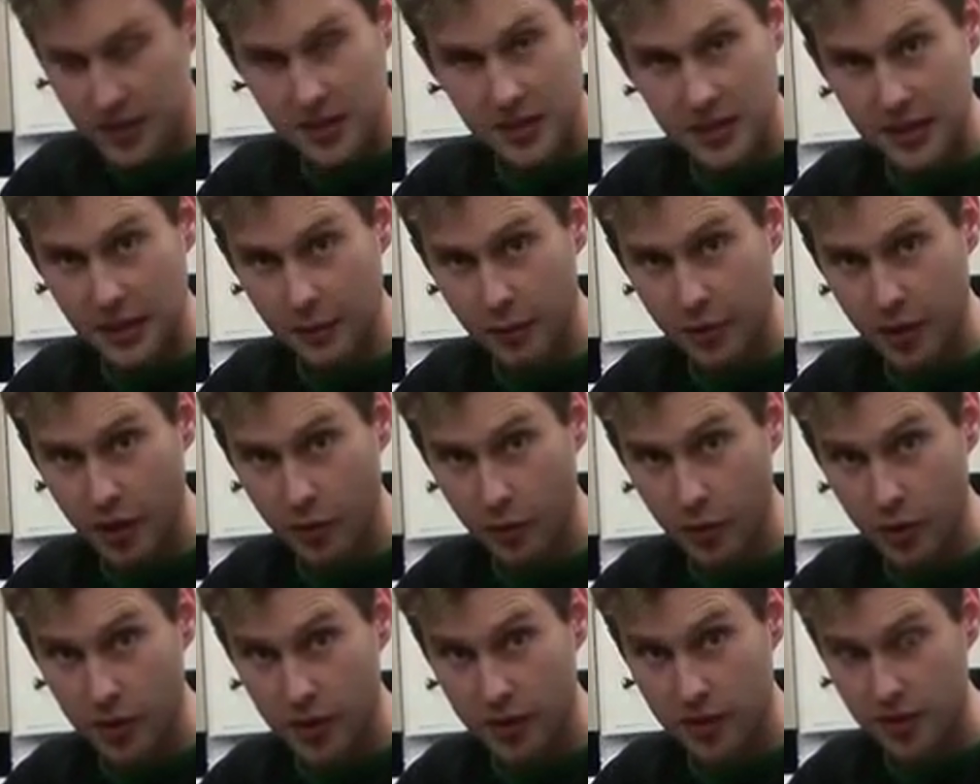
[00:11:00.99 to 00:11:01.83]
as I said, we
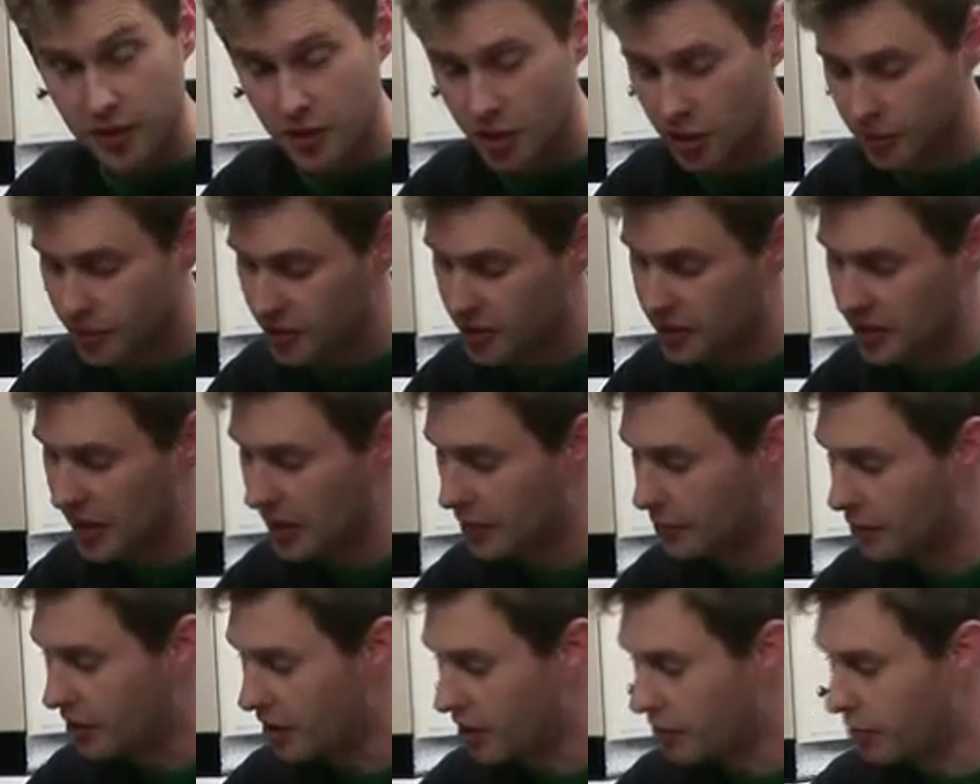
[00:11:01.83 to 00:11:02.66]
don't want to disturb the
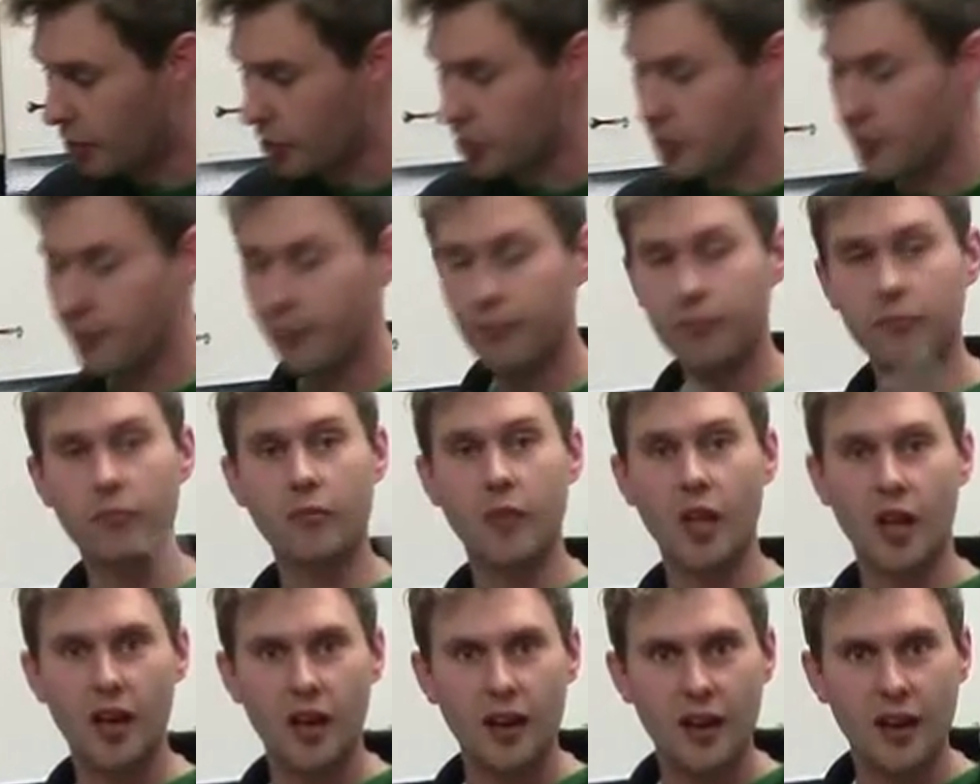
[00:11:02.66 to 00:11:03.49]
sediment in the bottom,
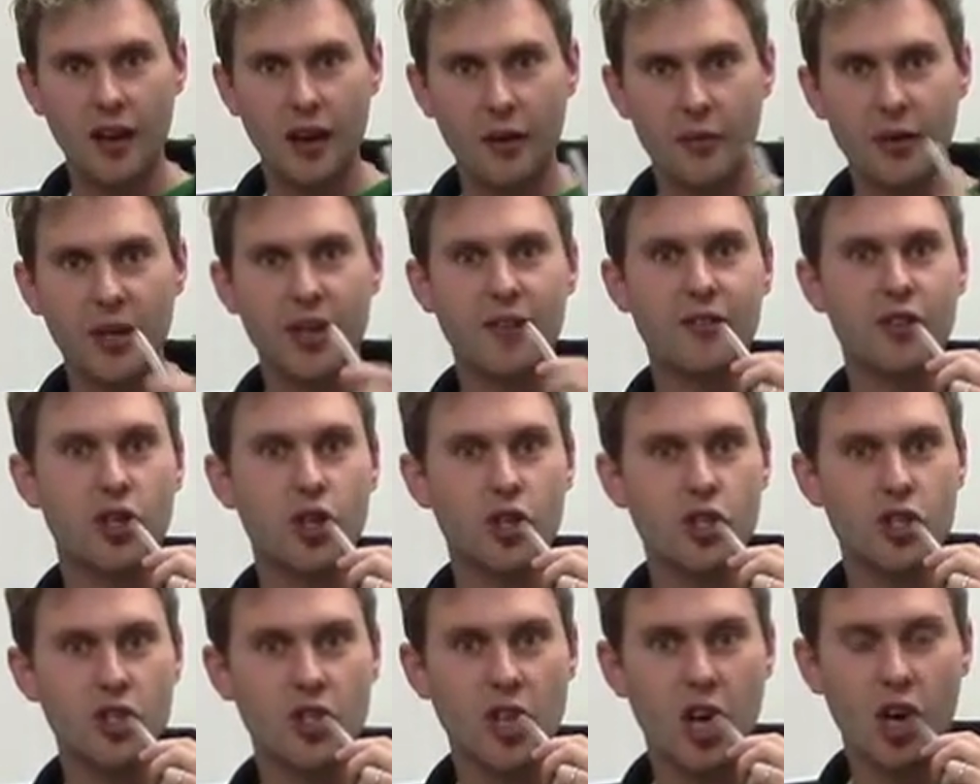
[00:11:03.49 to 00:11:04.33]
and we give a
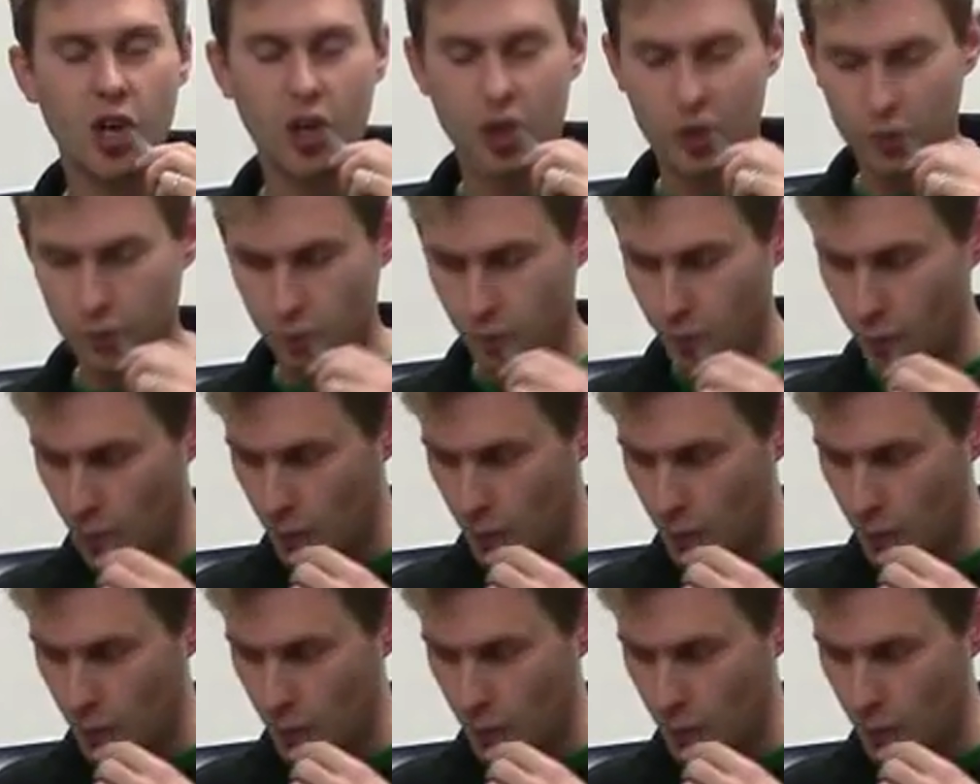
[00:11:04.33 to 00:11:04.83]
good suck.